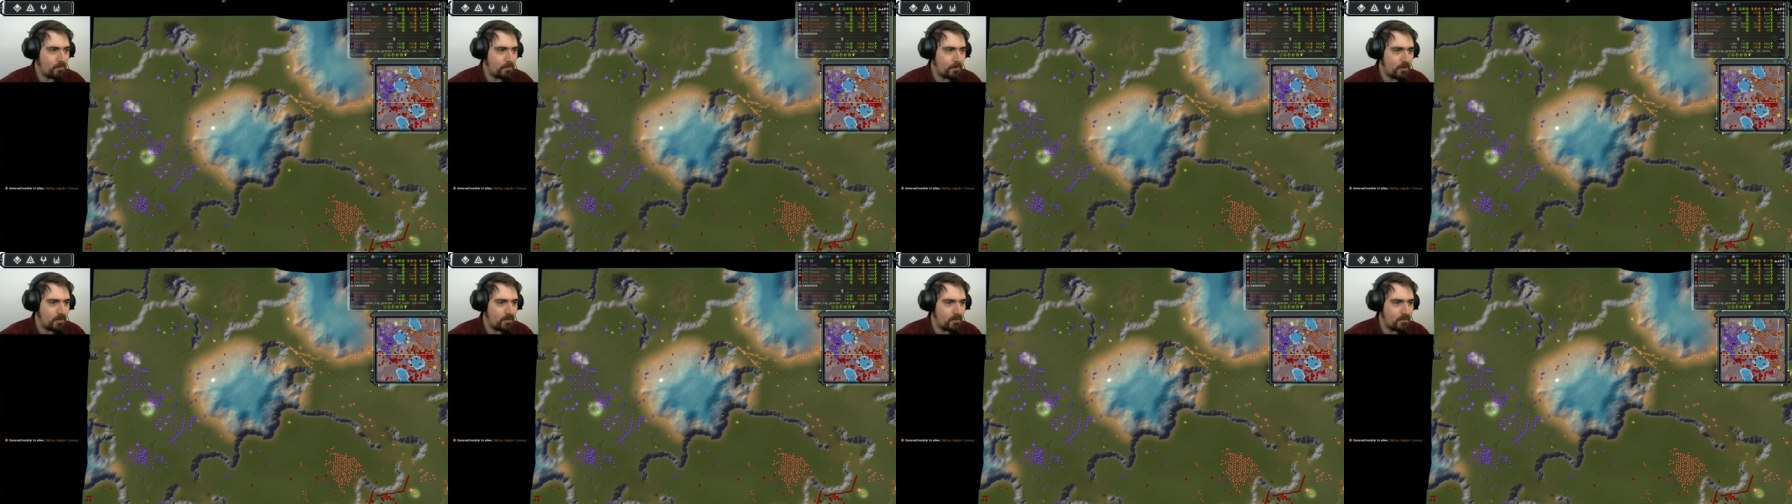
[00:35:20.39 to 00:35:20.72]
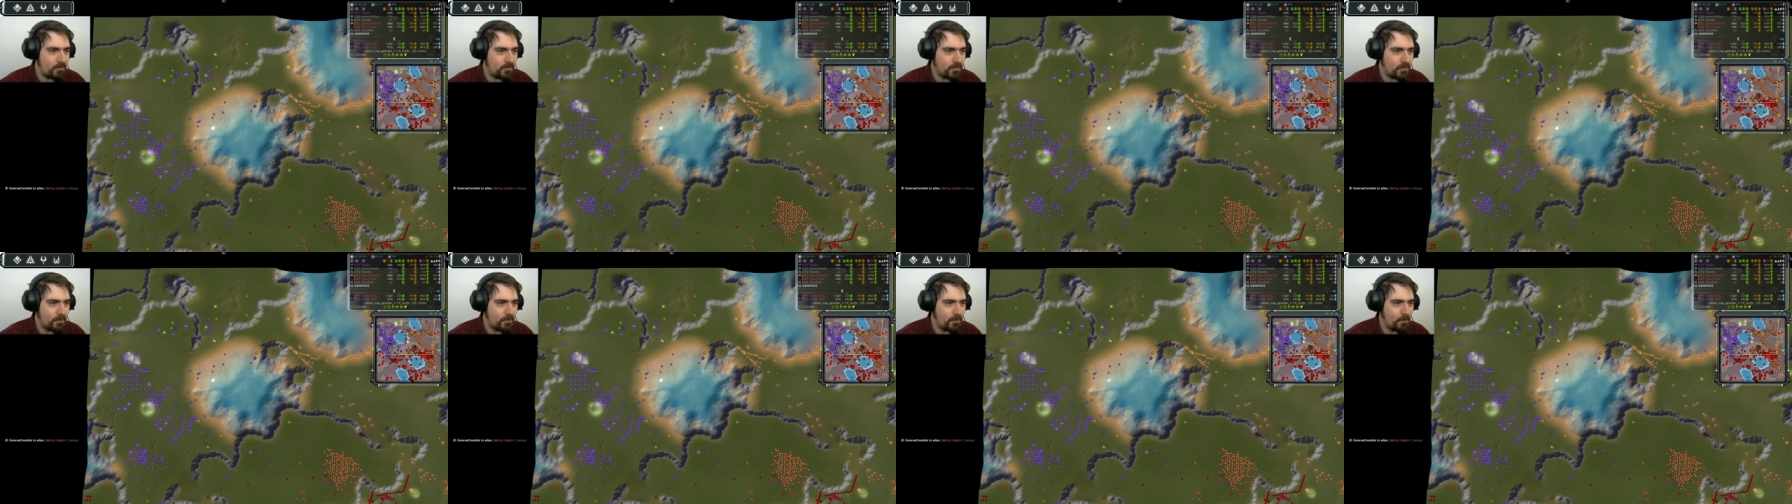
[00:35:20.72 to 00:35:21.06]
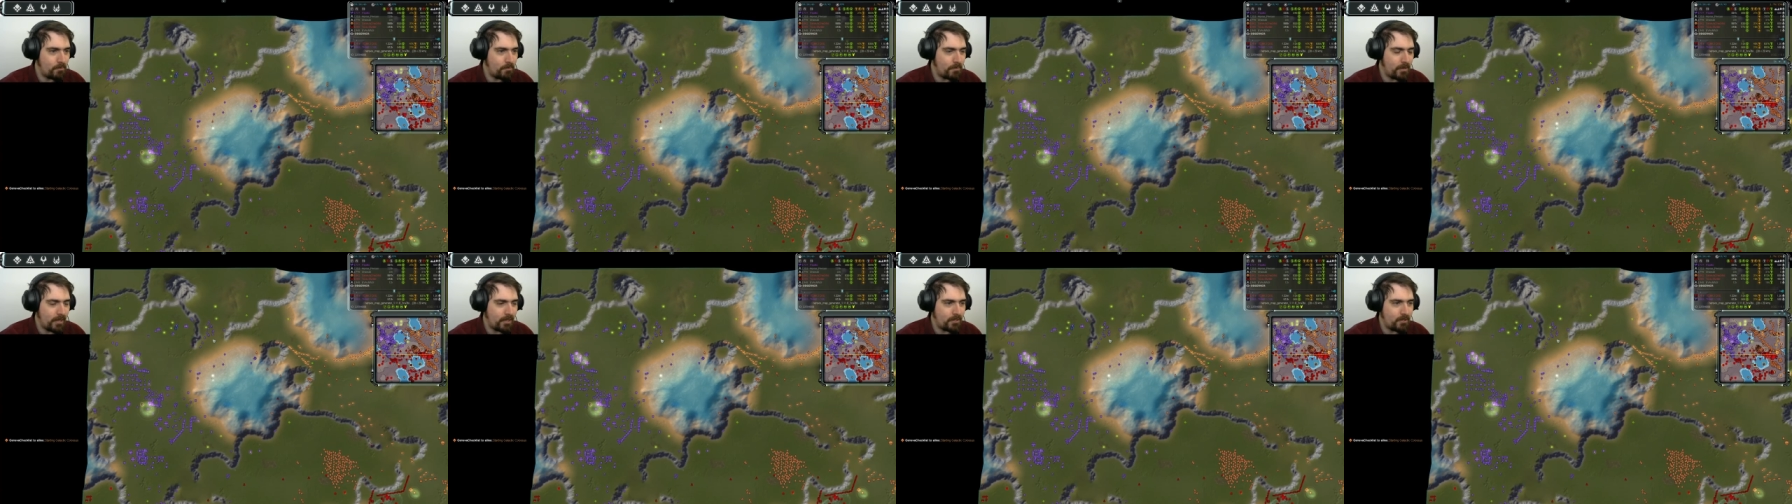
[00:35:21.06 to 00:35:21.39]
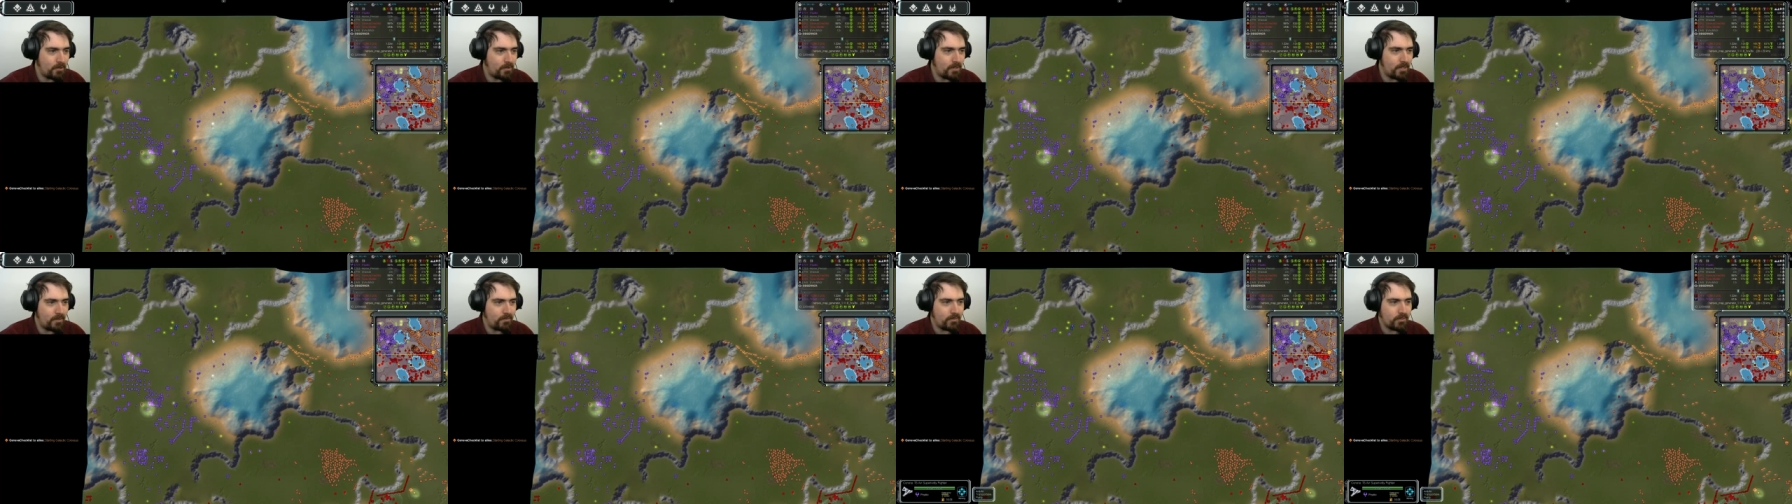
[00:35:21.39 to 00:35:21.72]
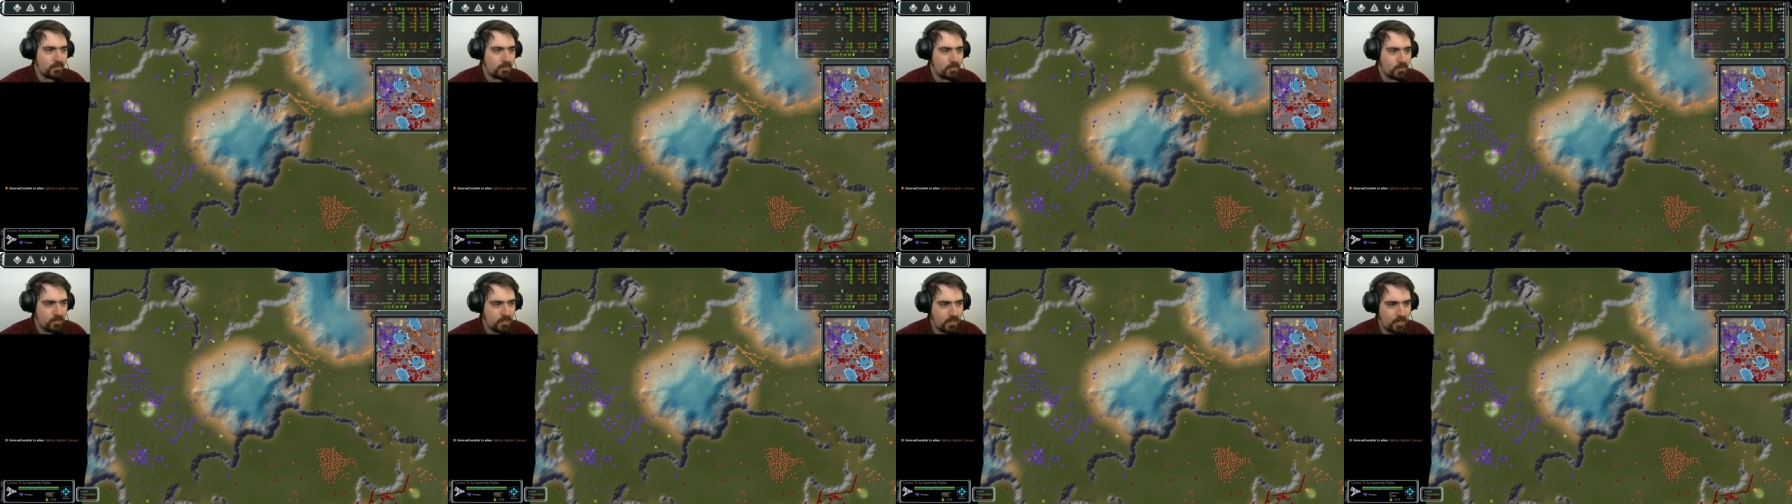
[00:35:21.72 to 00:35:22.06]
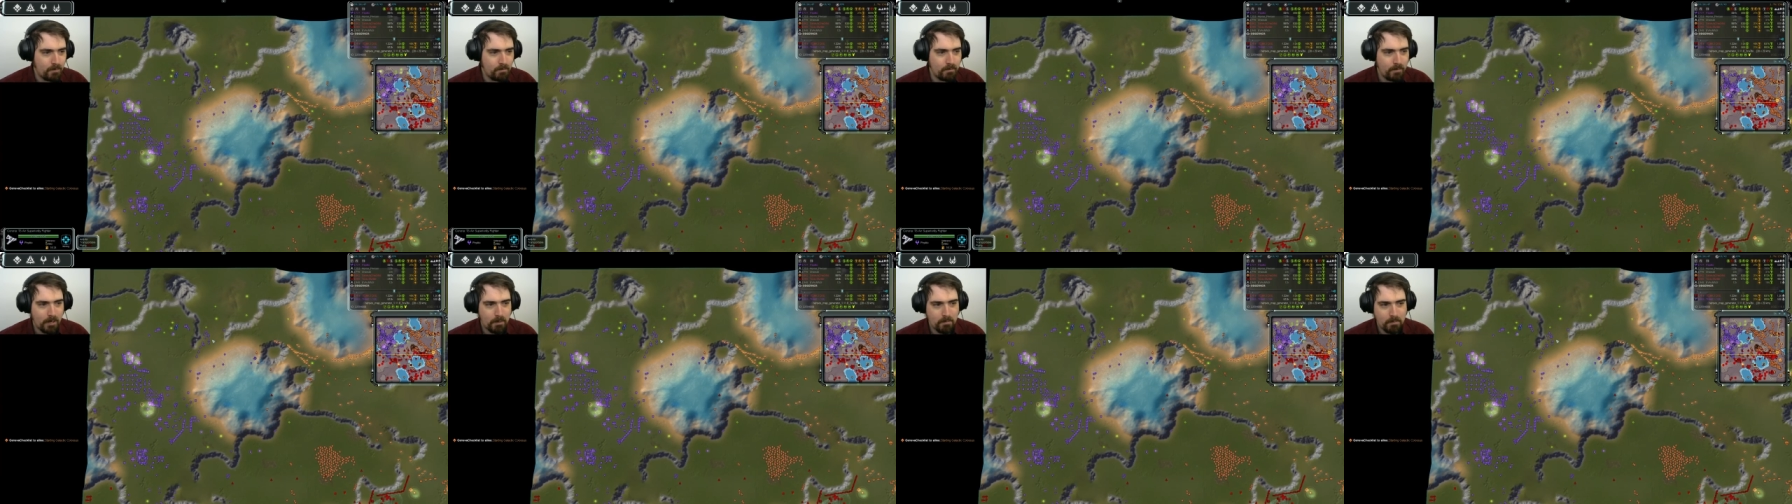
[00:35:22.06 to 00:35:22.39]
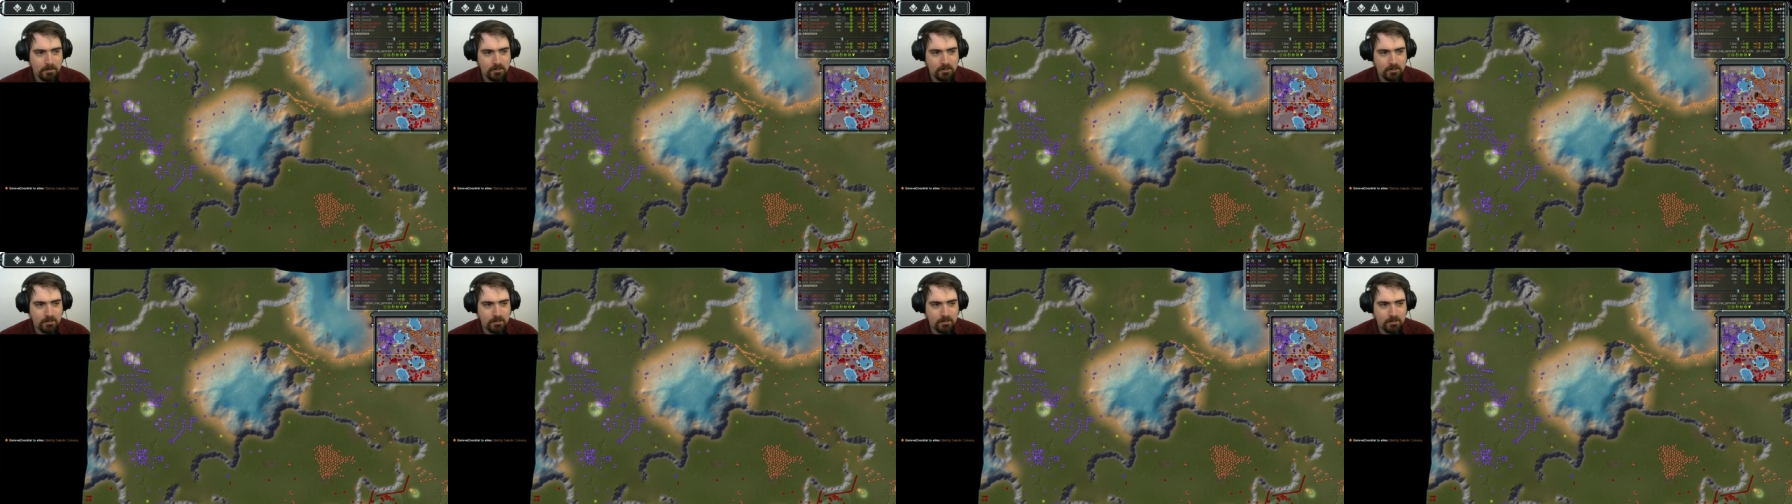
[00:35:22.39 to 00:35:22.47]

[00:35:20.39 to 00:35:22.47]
because you know me, I do love a good comeback,